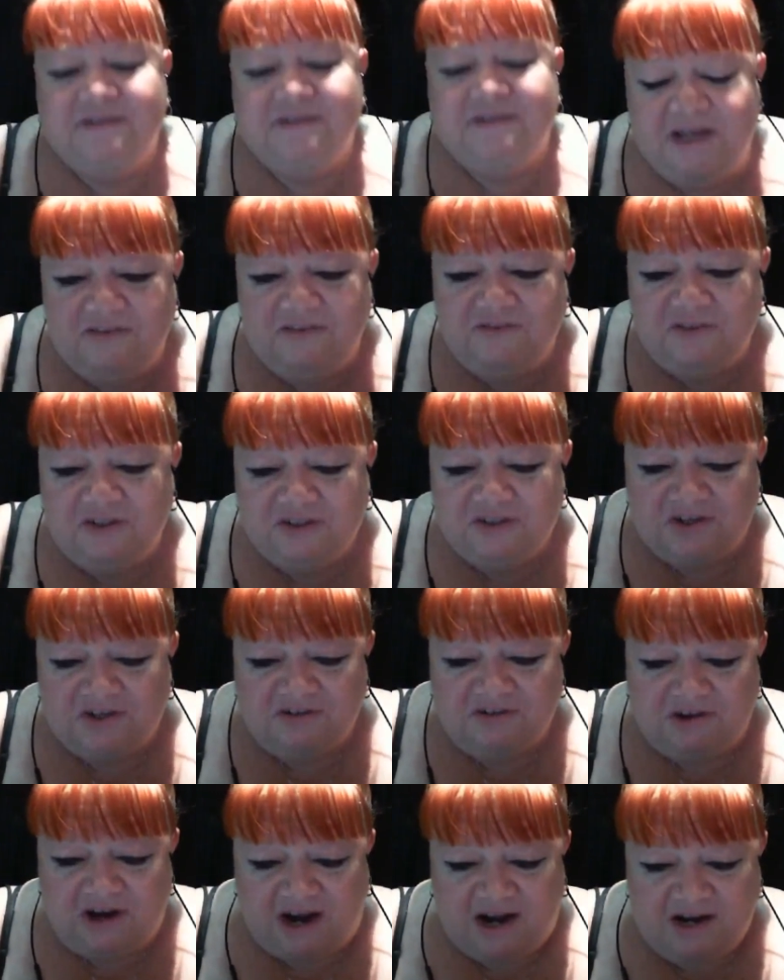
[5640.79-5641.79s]
David
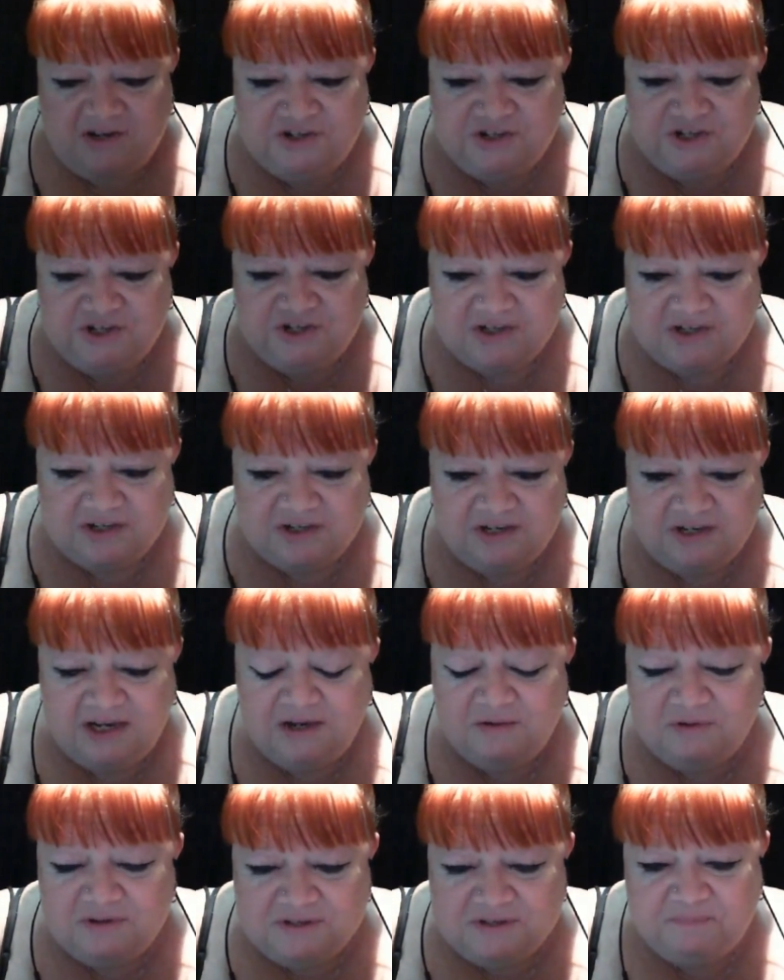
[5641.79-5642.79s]
Koresh.
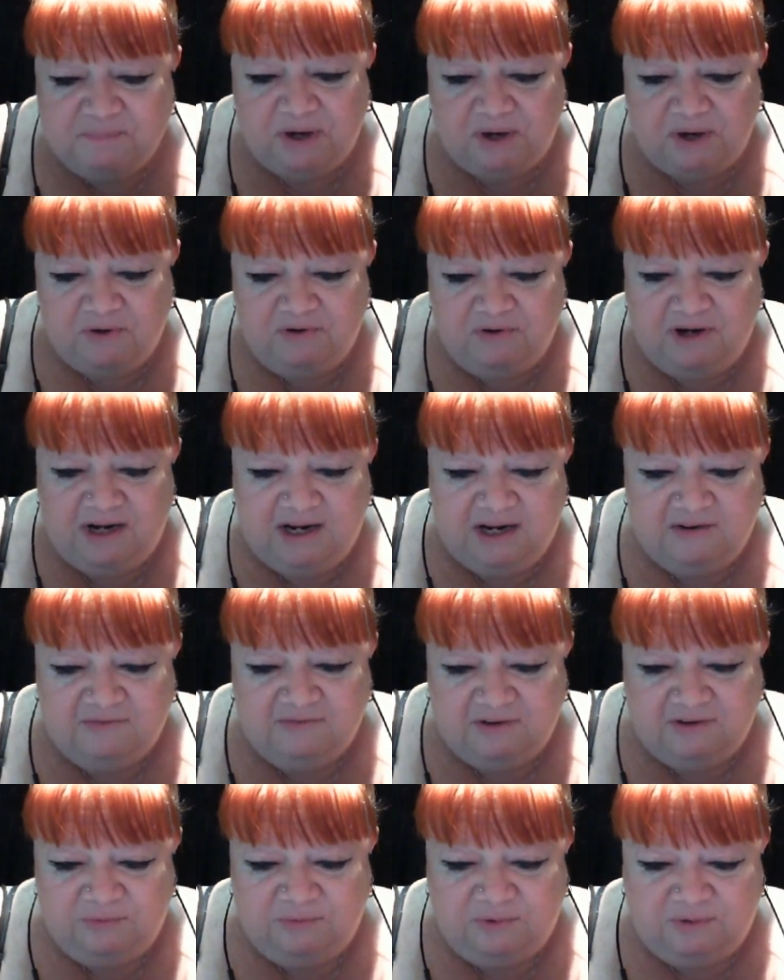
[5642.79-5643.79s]
He was boning
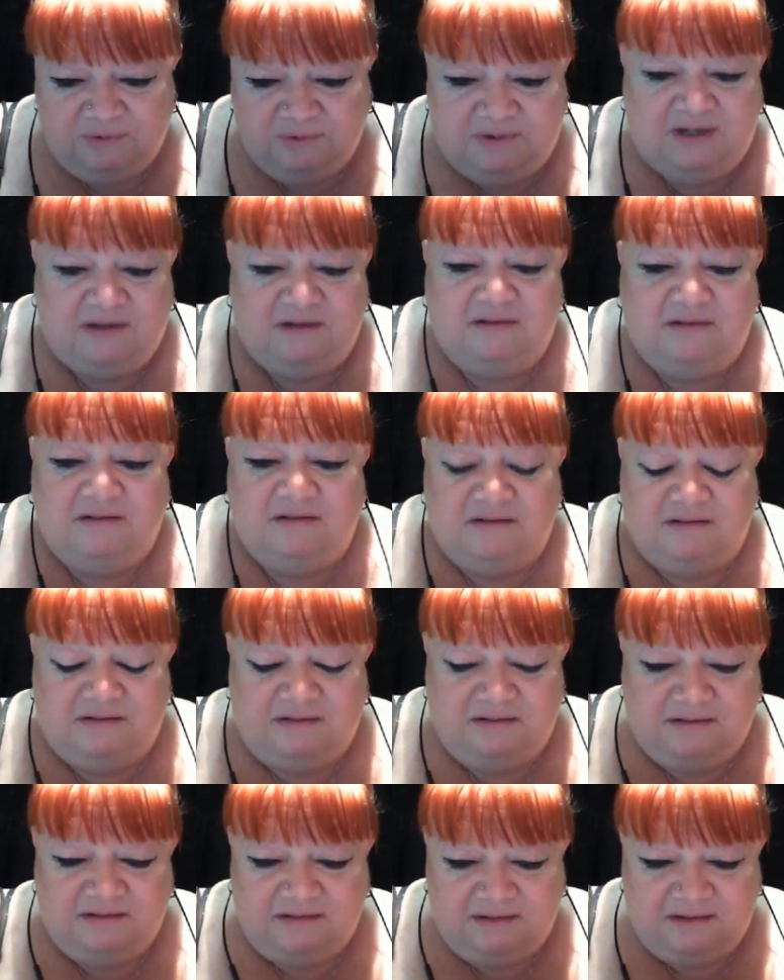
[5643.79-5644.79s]
every woman
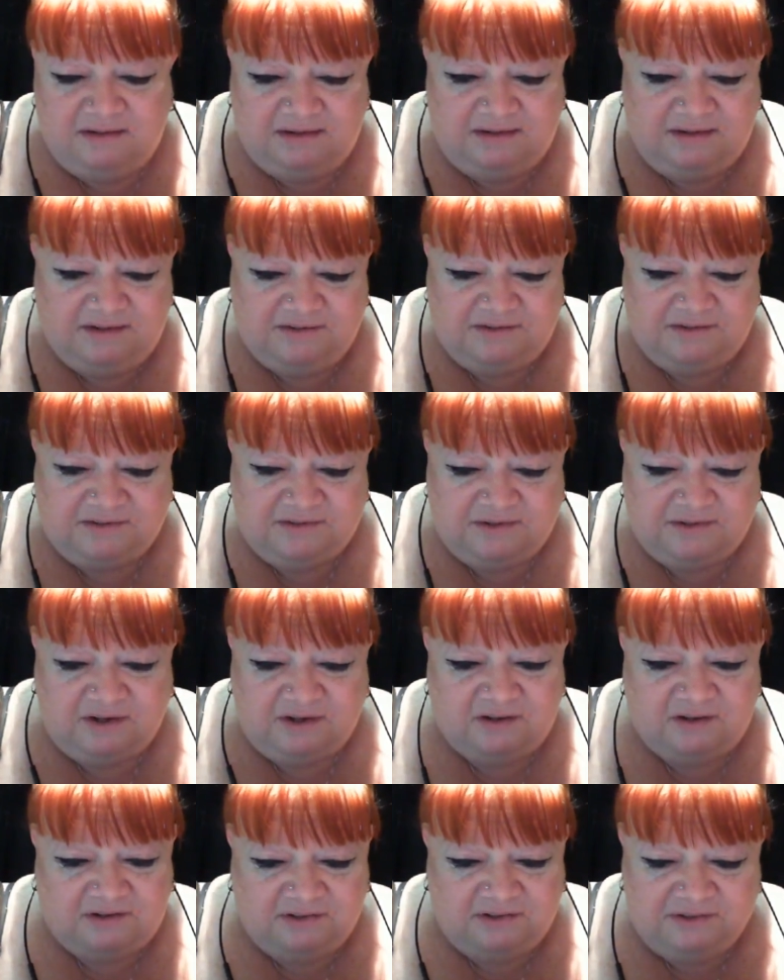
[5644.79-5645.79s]
in his
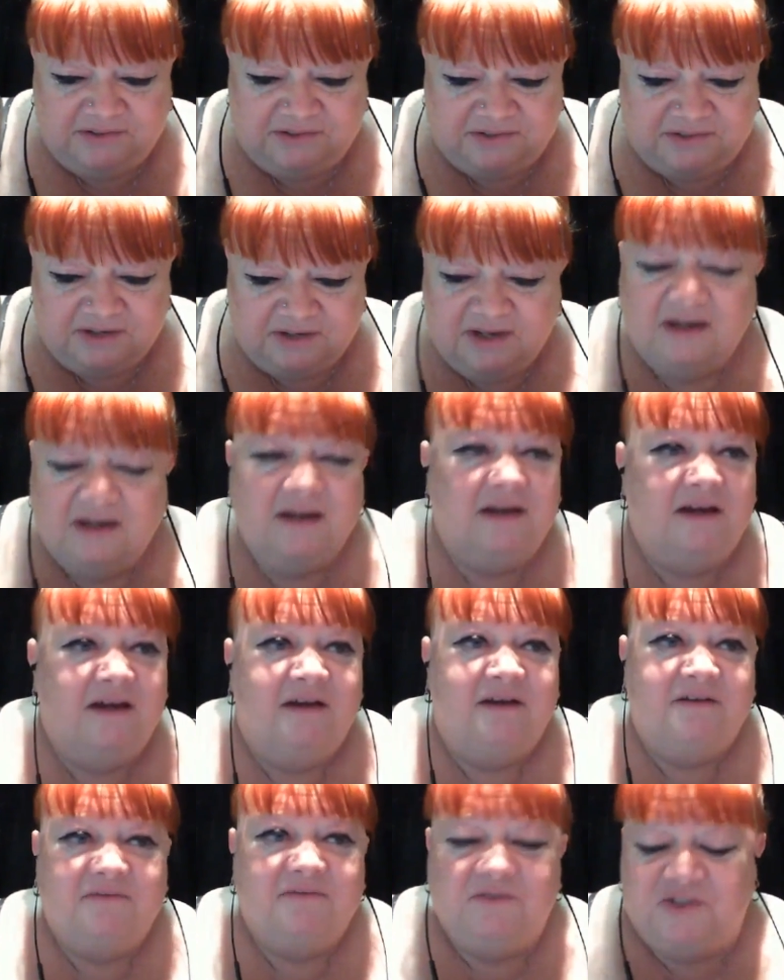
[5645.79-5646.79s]
cult.
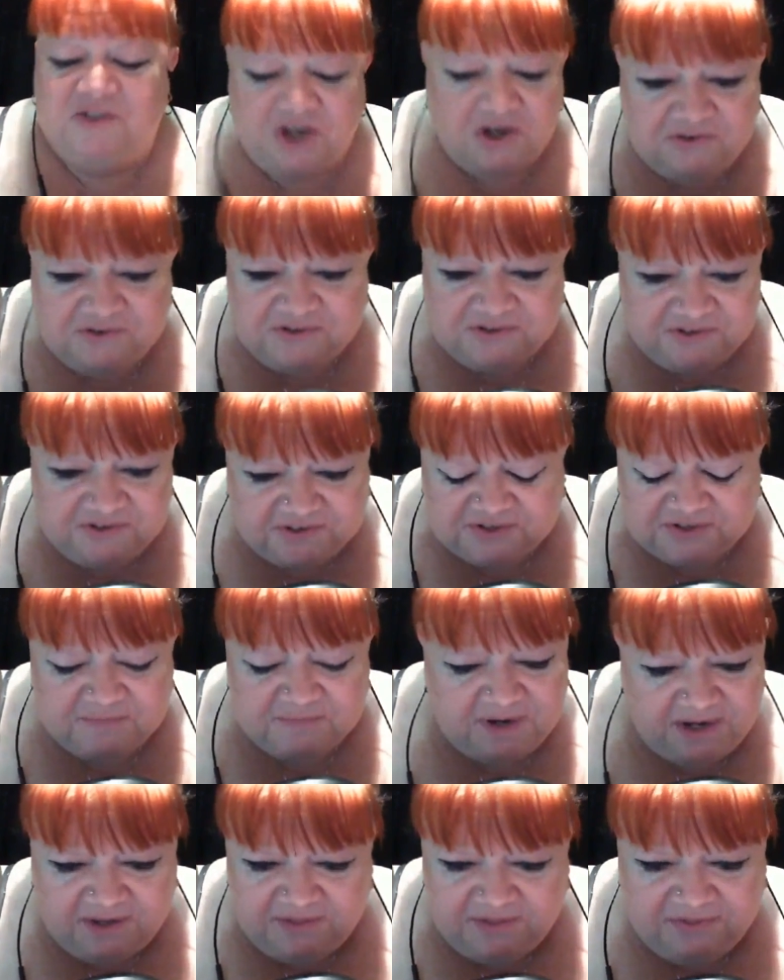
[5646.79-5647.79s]
Joseph
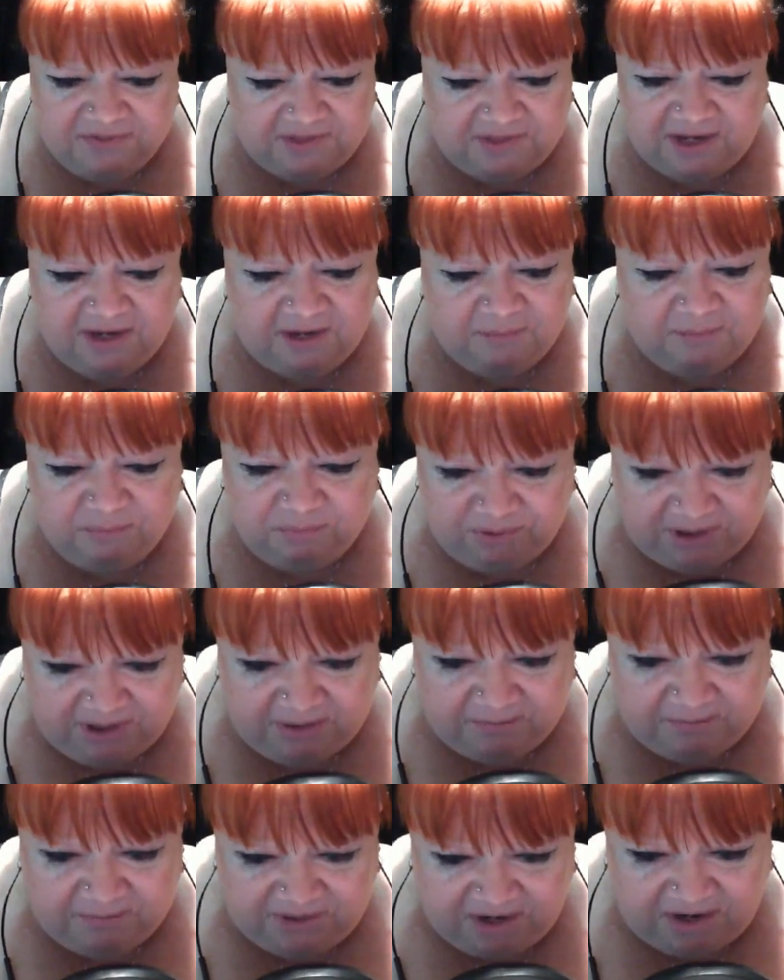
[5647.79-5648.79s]
Smith and
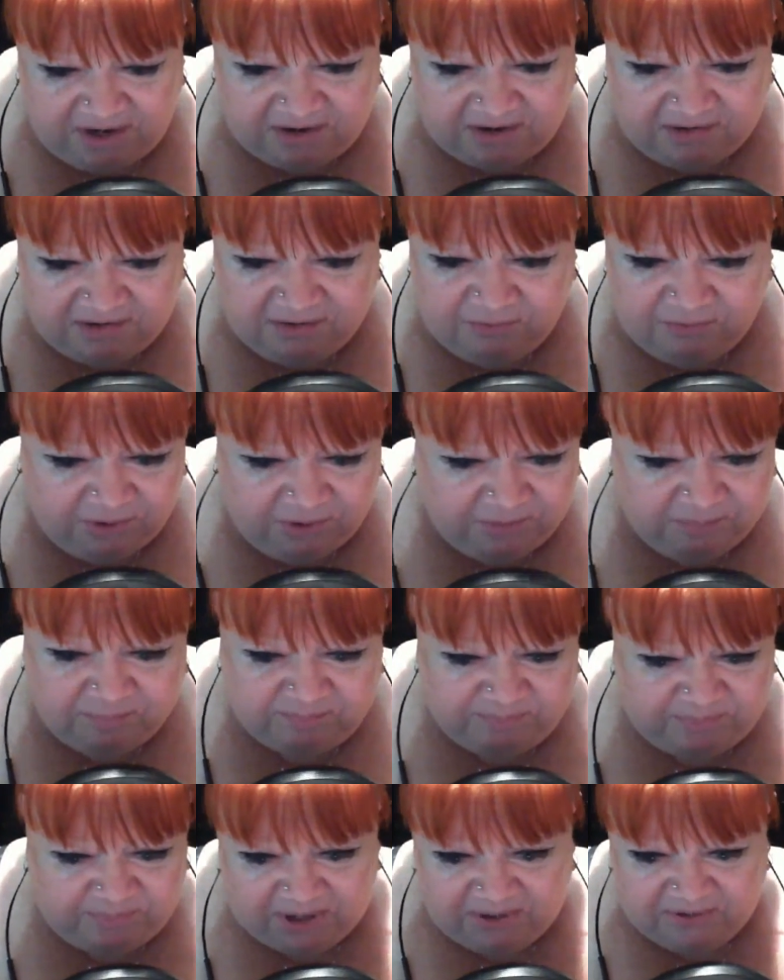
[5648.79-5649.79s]
Brigham Young were
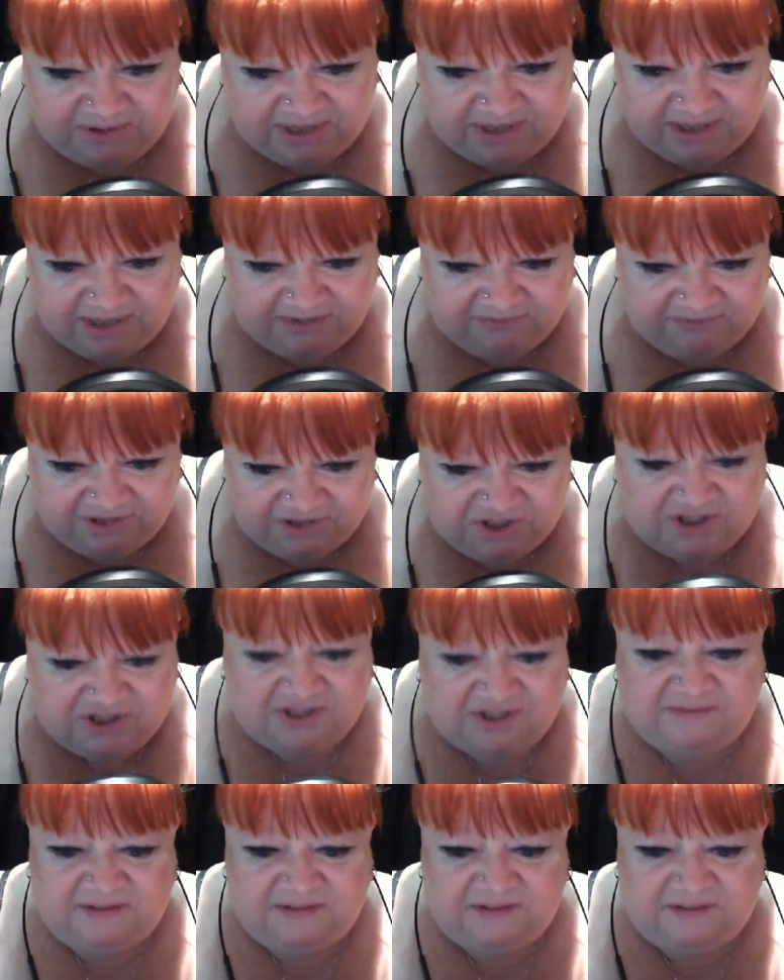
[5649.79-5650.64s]
boning every.